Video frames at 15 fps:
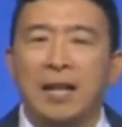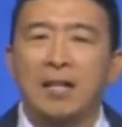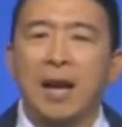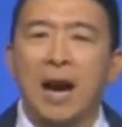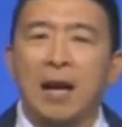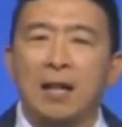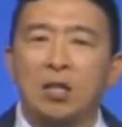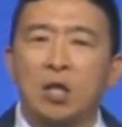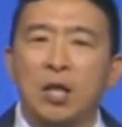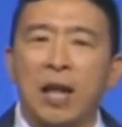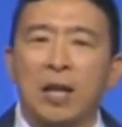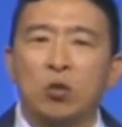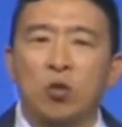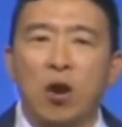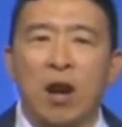Technology,
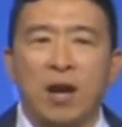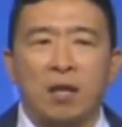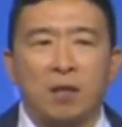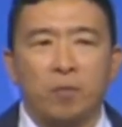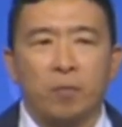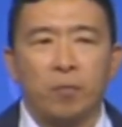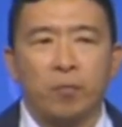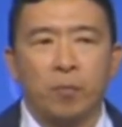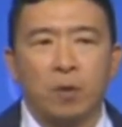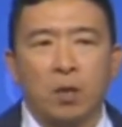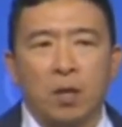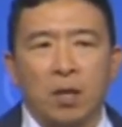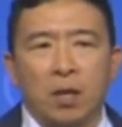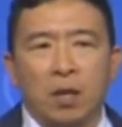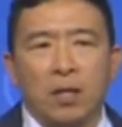that's right.
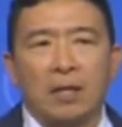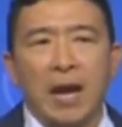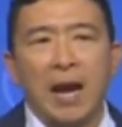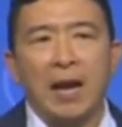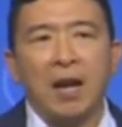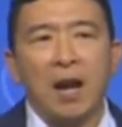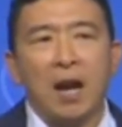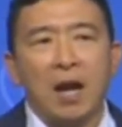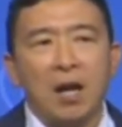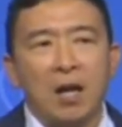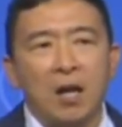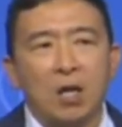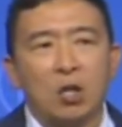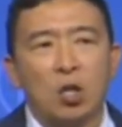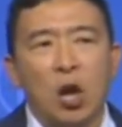Data,
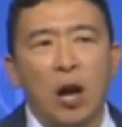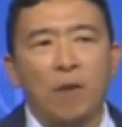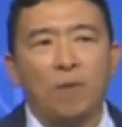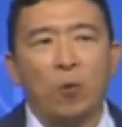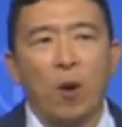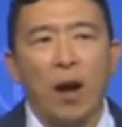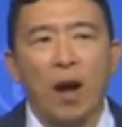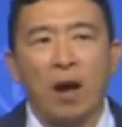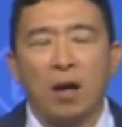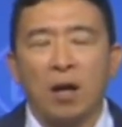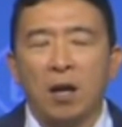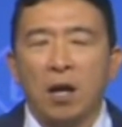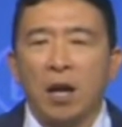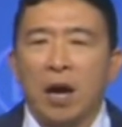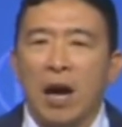
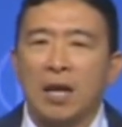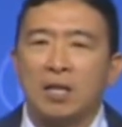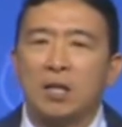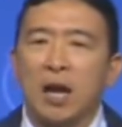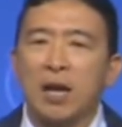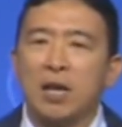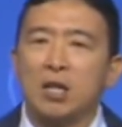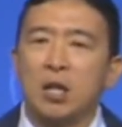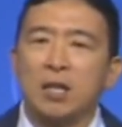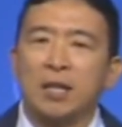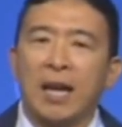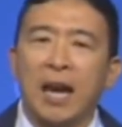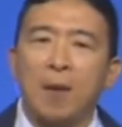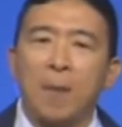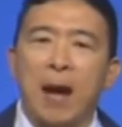software. A study
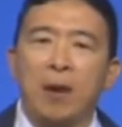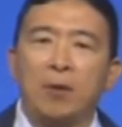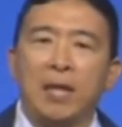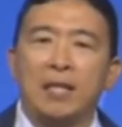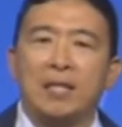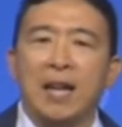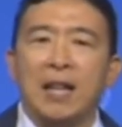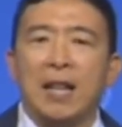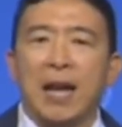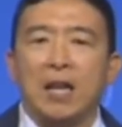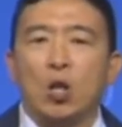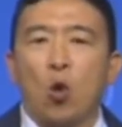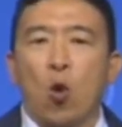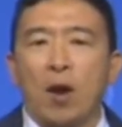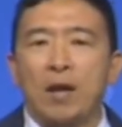just came out that said
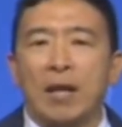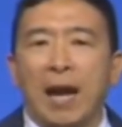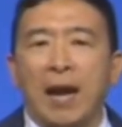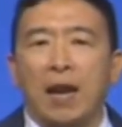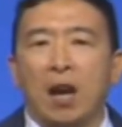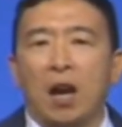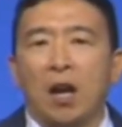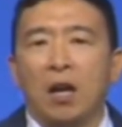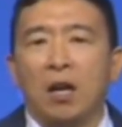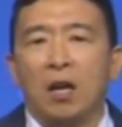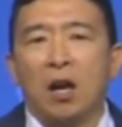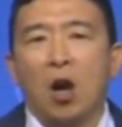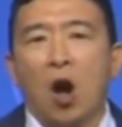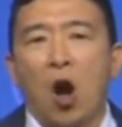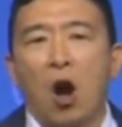that your data,
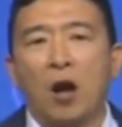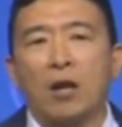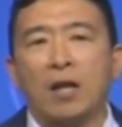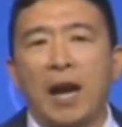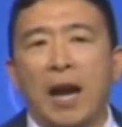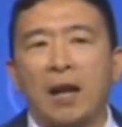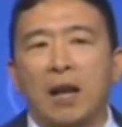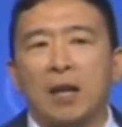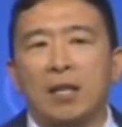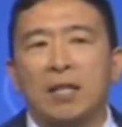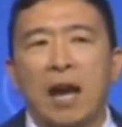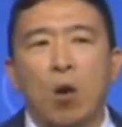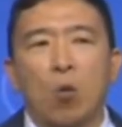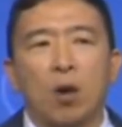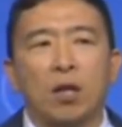our data, is
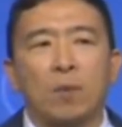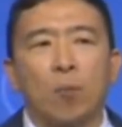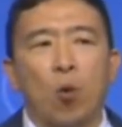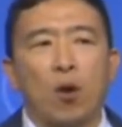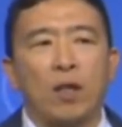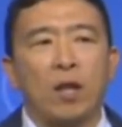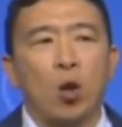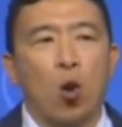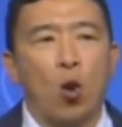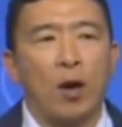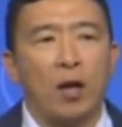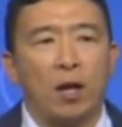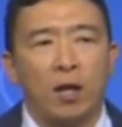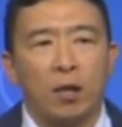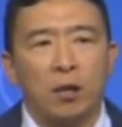now worth more than
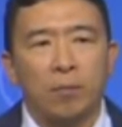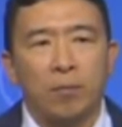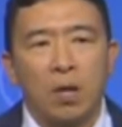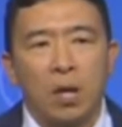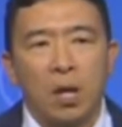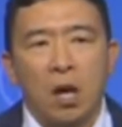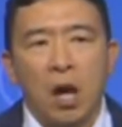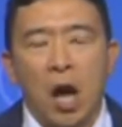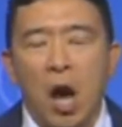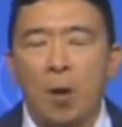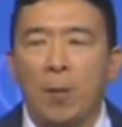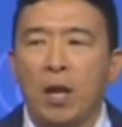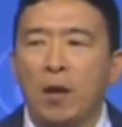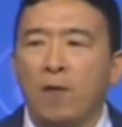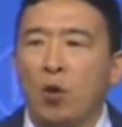oil.
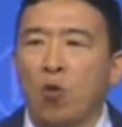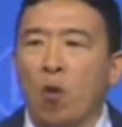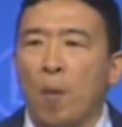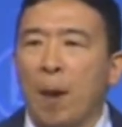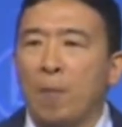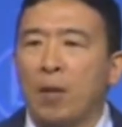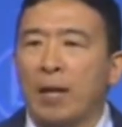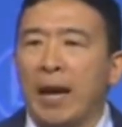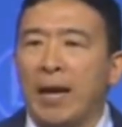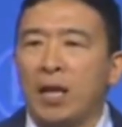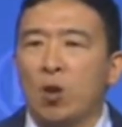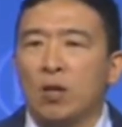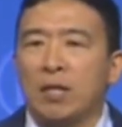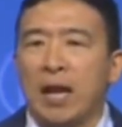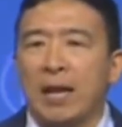How many of you remember
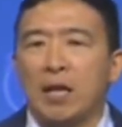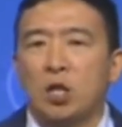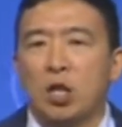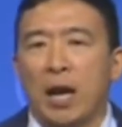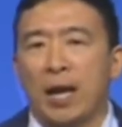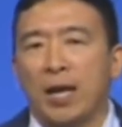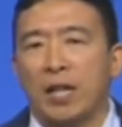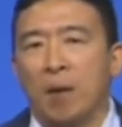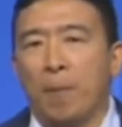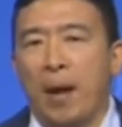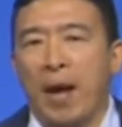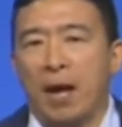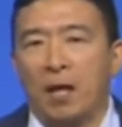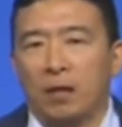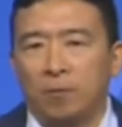getting your data check in the
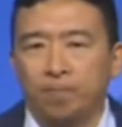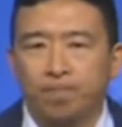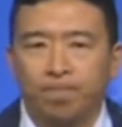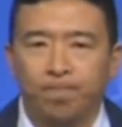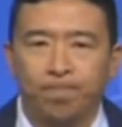mail?